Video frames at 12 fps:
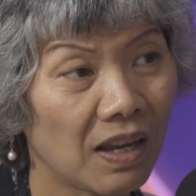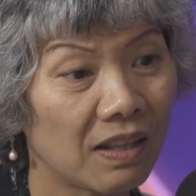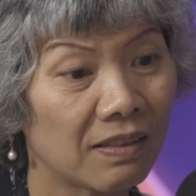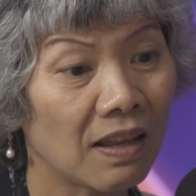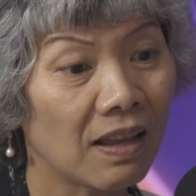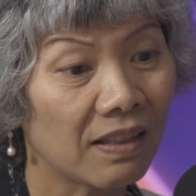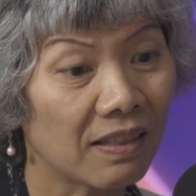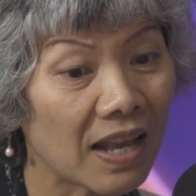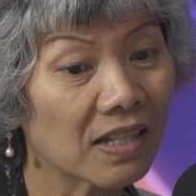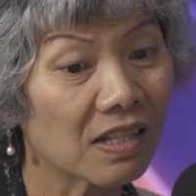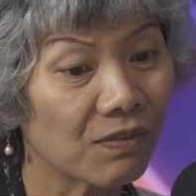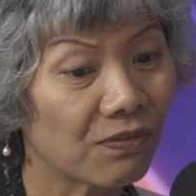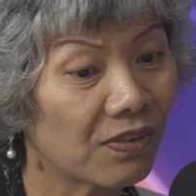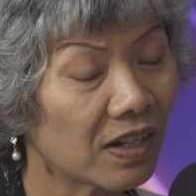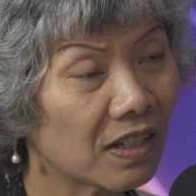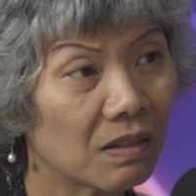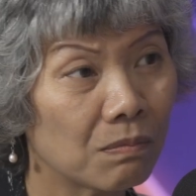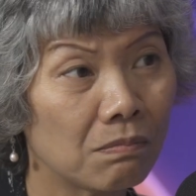and that's
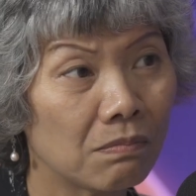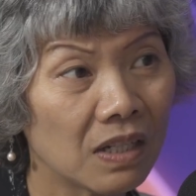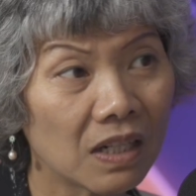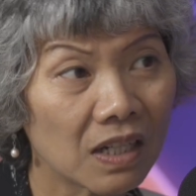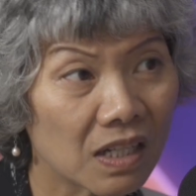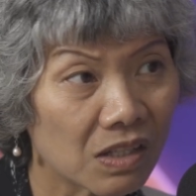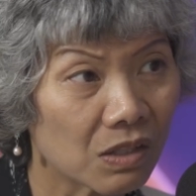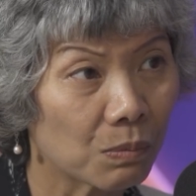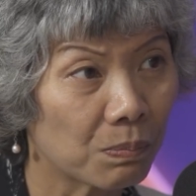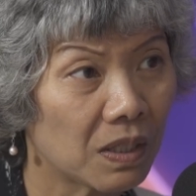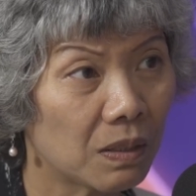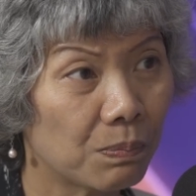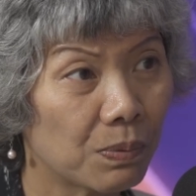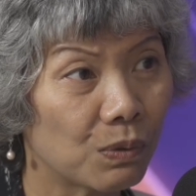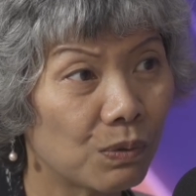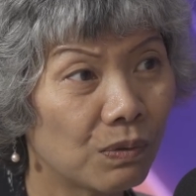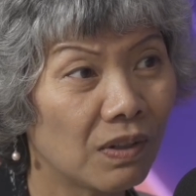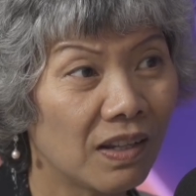affecting millions of
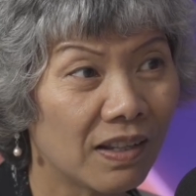people.